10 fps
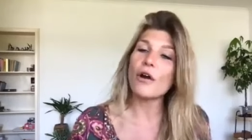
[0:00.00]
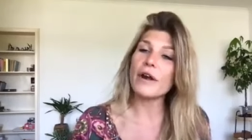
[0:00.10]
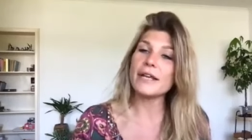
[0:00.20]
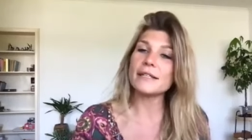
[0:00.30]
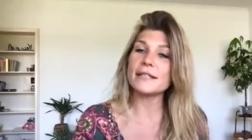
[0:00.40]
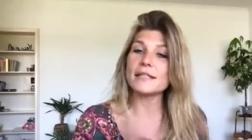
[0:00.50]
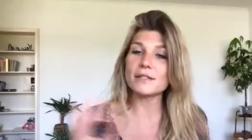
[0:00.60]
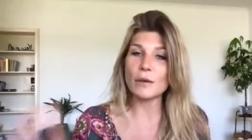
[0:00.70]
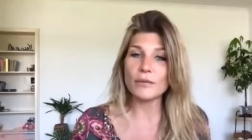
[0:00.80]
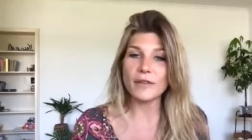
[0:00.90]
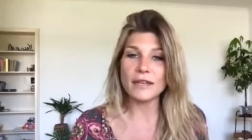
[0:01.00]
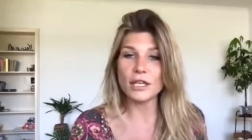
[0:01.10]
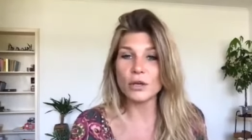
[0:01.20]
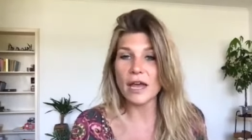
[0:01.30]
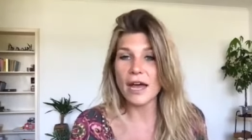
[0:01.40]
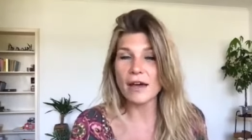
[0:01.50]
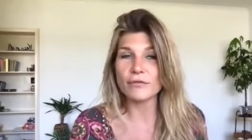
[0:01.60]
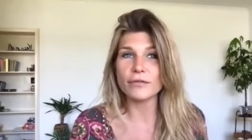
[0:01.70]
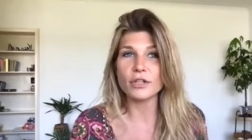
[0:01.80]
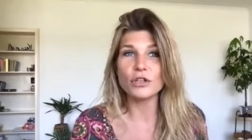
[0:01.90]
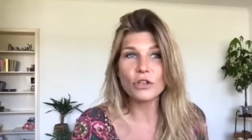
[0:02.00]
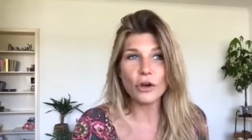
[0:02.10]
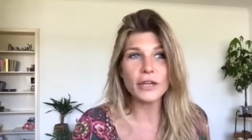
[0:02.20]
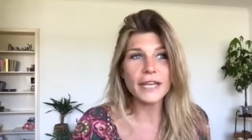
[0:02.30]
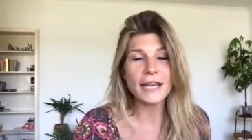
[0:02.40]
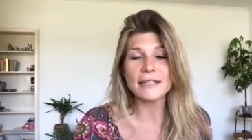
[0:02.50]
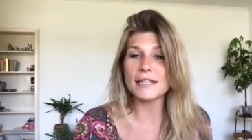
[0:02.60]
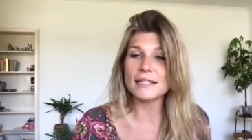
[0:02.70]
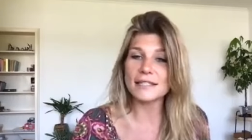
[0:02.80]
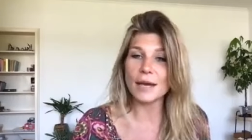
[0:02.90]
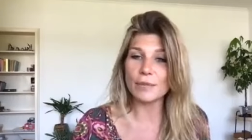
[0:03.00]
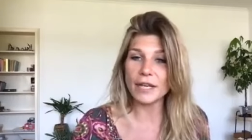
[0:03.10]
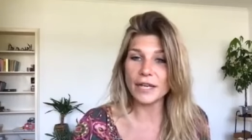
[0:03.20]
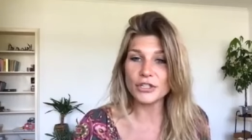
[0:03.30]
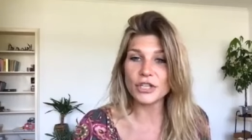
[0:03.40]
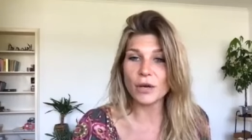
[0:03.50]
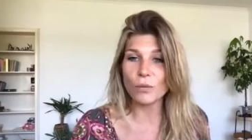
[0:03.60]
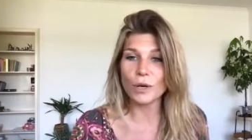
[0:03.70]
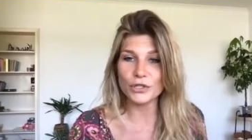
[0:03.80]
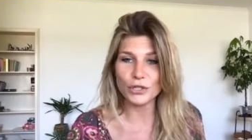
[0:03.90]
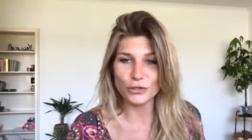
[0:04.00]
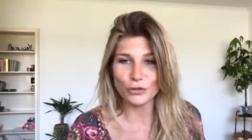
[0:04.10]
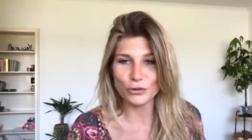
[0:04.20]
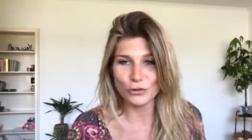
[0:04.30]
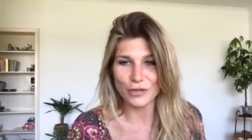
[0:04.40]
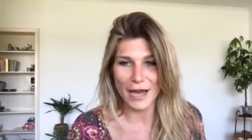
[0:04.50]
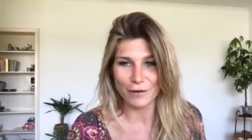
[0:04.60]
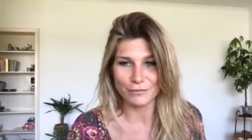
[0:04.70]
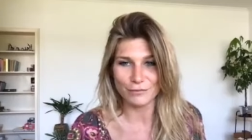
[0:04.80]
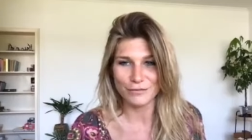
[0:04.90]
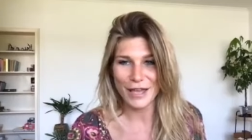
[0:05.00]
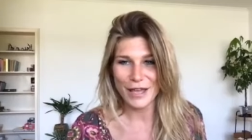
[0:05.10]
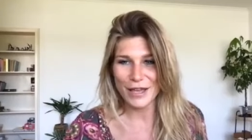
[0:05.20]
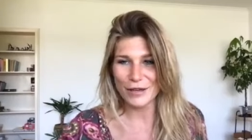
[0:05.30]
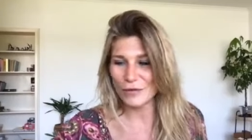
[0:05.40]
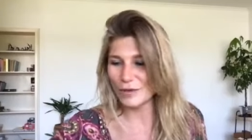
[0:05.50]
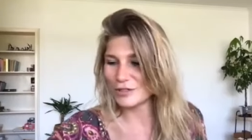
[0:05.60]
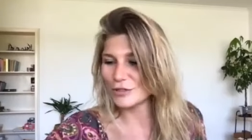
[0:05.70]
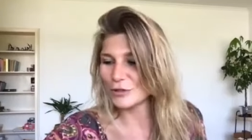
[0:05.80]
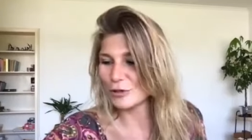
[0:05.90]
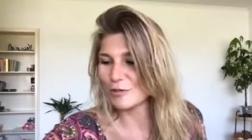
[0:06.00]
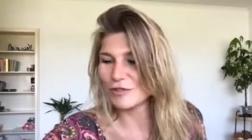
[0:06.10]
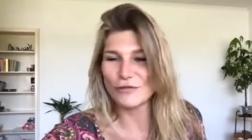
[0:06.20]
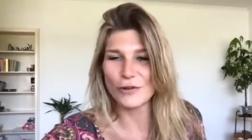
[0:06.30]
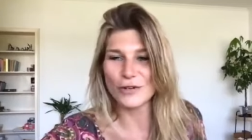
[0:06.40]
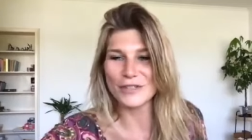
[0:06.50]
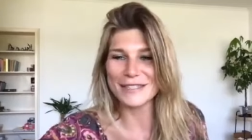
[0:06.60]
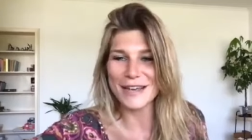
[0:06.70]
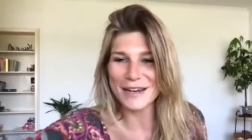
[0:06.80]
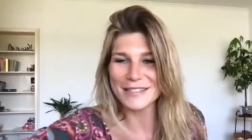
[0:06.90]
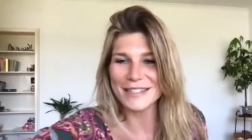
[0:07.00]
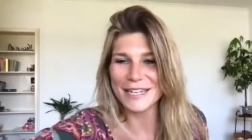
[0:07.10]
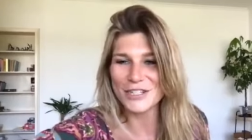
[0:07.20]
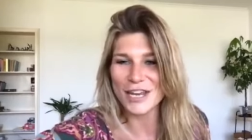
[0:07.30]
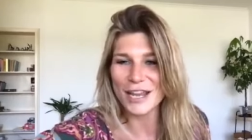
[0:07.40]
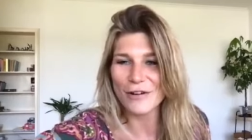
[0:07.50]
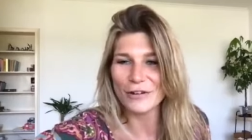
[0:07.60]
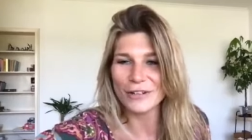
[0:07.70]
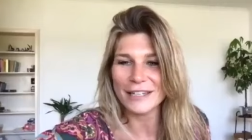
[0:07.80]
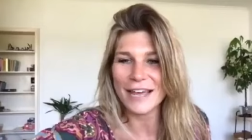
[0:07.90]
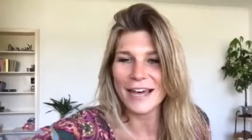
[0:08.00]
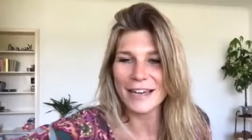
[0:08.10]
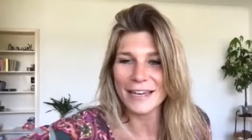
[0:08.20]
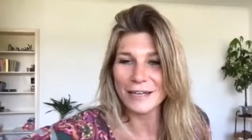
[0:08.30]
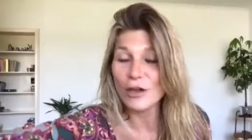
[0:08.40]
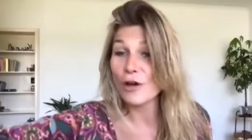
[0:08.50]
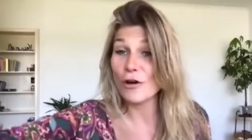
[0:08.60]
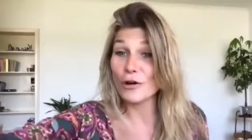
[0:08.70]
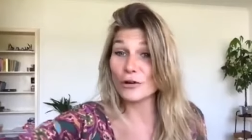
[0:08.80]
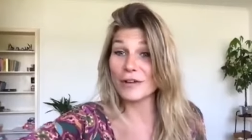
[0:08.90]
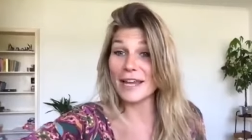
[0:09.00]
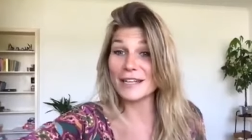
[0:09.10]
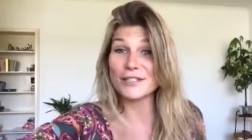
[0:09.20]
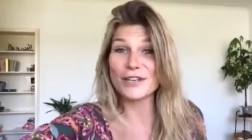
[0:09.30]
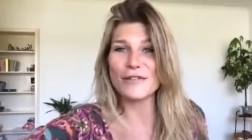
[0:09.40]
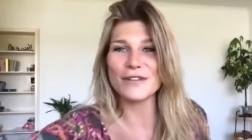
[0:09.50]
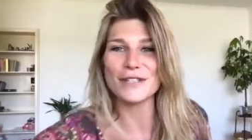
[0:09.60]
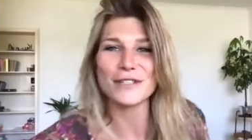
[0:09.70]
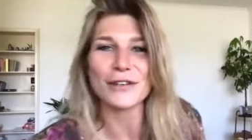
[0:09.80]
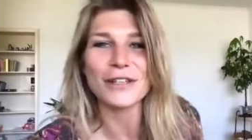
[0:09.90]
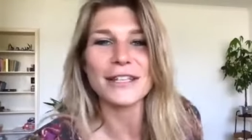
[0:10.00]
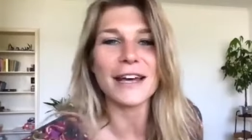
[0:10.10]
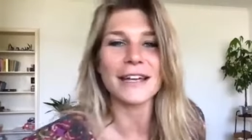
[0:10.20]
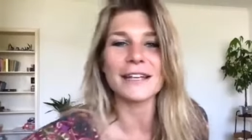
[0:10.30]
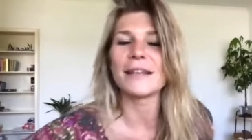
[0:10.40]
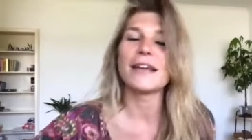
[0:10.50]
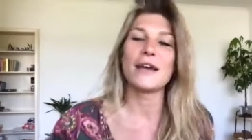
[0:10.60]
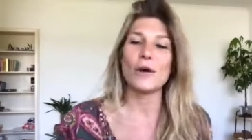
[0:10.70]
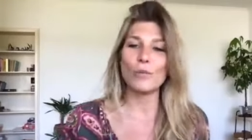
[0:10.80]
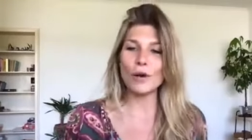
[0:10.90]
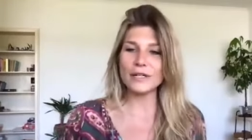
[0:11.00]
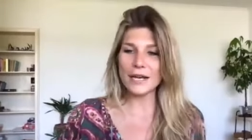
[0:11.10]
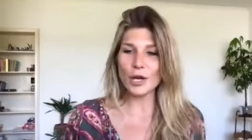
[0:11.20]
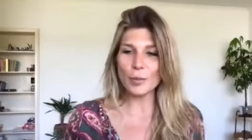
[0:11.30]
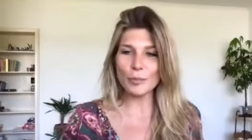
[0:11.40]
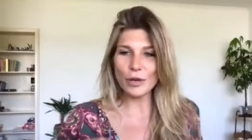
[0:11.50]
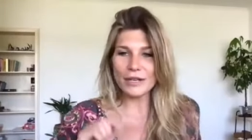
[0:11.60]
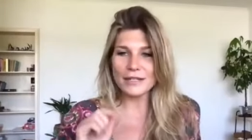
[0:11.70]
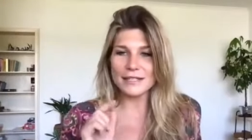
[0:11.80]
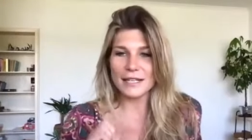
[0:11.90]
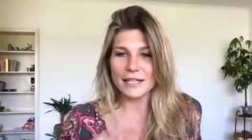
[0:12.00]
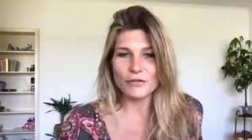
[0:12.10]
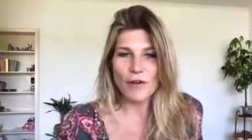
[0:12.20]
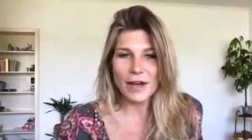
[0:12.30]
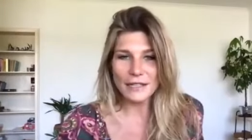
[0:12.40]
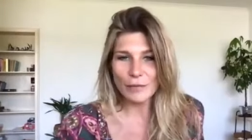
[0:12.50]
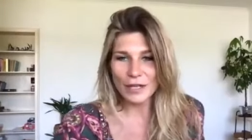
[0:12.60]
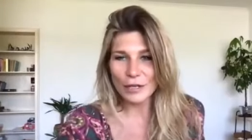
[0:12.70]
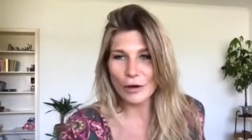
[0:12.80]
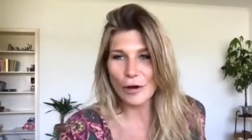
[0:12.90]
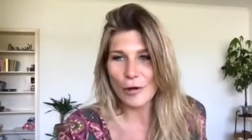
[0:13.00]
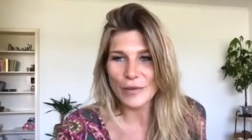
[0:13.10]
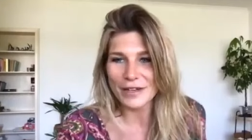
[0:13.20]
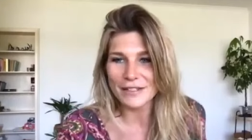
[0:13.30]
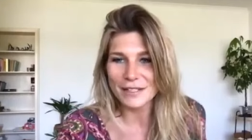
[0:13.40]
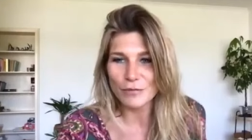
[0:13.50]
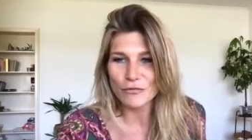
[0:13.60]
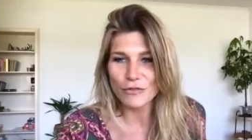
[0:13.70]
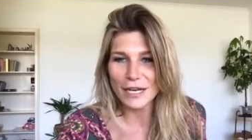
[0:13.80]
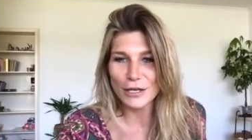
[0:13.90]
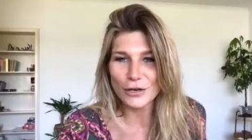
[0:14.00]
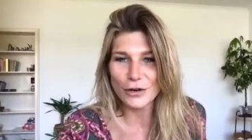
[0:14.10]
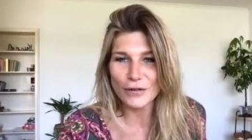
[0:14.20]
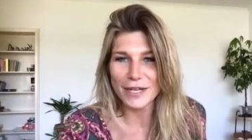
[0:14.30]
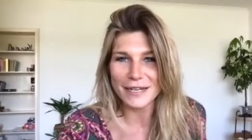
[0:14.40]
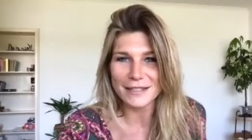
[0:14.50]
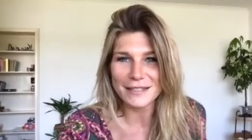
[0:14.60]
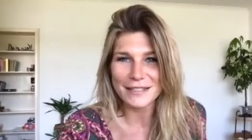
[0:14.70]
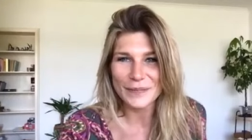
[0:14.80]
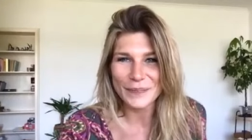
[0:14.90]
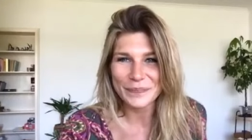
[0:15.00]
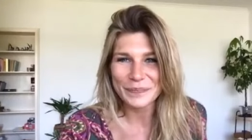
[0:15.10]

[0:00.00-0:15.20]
Or is this something that you have not yet established and want to do now? And want to do before you start teaching online or create services online? What are your policies? Write them in the comments. I'm really curious.